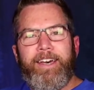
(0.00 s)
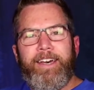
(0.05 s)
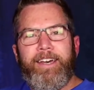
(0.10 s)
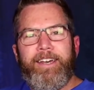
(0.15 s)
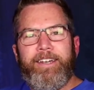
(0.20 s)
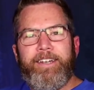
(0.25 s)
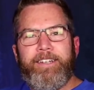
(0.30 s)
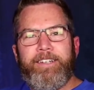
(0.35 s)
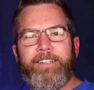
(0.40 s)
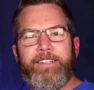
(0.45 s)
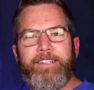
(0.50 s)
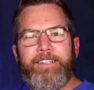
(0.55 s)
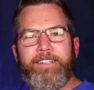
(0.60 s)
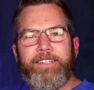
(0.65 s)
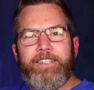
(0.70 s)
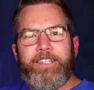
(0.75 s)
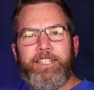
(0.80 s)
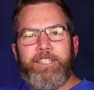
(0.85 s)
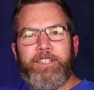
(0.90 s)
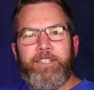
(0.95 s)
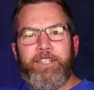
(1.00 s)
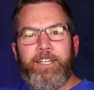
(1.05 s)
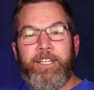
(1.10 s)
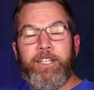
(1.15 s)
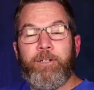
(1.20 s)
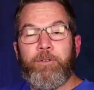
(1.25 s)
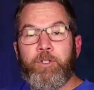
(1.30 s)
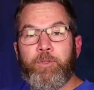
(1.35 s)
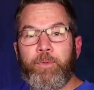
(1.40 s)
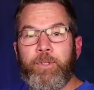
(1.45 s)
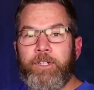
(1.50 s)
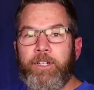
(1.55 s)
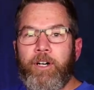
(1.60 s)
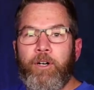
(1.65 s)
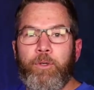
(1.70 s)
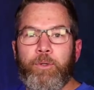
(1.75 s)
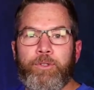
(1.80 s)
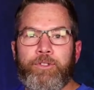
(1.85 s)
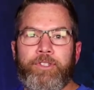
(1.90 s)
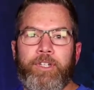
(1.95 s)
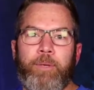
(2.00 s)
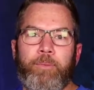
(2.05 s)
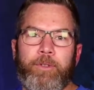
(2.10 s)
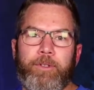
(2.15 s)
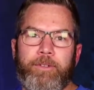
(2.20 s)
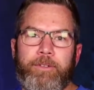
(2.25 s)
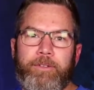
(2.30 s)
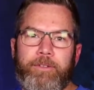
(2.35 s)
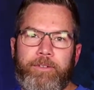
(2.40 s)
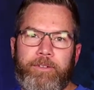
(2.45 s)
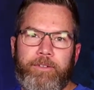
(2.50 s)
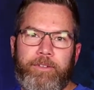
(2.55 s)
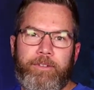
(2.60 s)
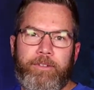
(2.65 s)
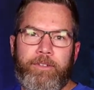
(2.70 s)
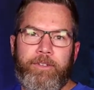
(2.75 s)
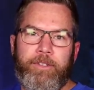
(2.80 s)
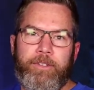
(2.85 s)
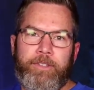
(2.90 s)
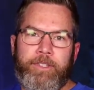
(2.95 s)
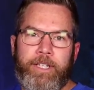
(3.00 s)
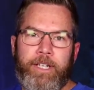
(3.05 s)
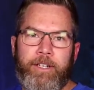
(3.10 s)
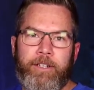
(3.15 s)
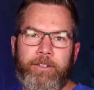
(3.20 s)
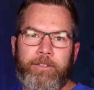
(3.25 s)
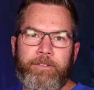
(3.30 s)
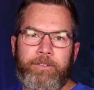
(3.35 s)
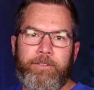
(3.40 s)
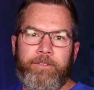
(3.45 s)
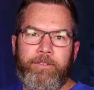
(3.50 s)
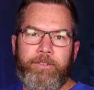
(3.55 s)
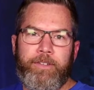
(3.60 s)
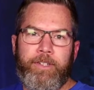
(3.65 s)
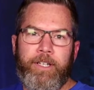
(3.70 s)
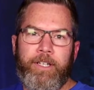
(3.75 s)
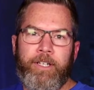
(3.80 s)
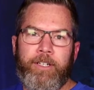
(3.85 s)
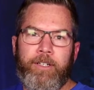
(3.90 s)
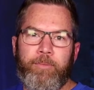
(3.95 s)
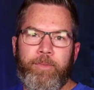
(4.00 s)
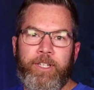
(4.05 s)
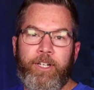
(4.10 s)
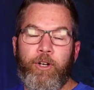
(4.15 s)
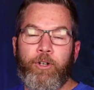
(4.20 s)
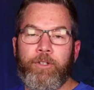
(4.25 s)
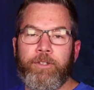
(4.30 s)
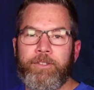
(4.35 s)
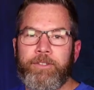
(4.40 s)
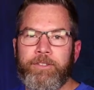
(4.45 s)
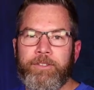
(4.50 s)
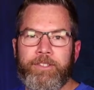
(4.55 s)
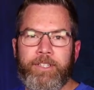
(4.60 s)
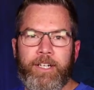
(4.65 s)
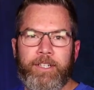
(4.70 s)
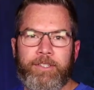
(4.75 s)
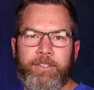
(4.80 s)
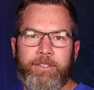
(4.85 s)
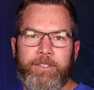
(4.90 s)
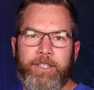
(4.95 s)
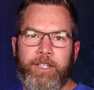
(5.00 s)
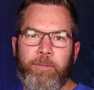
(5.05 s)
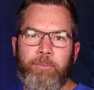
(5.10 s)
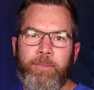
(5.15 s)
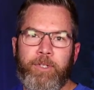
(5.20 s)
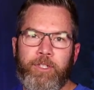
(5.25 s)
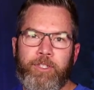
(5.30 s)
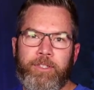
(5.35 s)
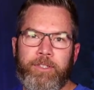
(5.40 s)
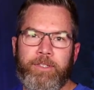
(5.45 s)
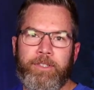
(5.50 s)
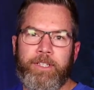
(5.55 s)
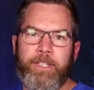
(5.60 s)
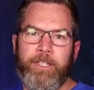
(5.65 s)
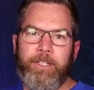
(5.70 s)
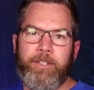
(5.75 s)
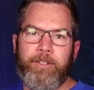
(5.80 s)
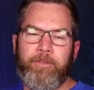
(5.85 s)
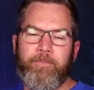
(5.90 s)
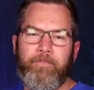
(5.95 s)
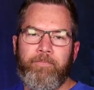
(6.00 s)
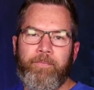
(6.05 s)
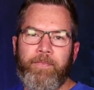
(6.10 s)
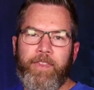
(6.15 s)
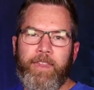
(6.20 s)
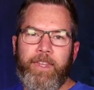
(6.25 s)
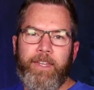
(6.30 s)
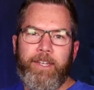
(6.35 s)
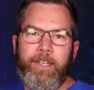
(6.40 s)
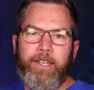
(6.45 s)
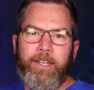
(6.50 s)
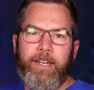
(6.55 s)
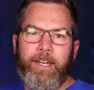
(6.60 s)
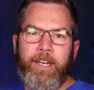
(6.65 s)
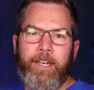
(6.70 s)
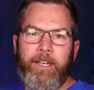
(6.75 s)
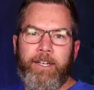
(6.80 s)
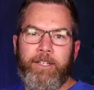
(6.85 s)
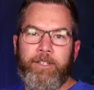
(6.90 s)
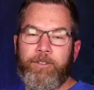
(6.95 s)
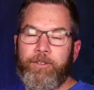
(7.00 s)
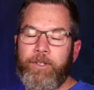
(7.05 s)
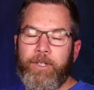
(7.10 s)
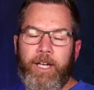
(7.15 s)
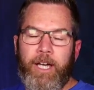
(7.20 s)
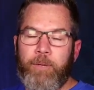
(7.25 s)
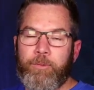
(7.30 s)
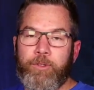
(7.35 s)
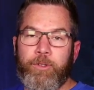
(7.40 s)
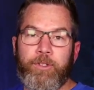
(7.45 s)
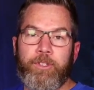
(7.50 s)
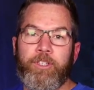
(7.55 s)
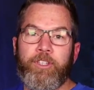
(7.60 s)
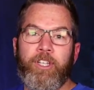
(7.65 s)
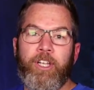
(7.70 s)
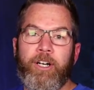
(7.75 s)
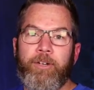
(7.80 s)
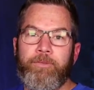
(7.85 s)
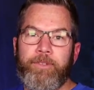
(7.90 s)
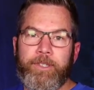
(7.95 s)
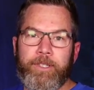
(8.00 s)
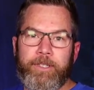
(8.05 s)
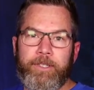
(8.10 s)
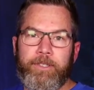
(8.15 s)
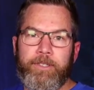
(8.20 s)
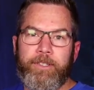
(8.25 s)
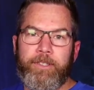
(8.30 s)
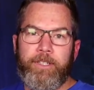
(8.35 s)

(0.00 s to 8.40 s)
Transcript: and ended up spending a whole summer down in Arlington, Texas at a mission there. And absolutely loved it,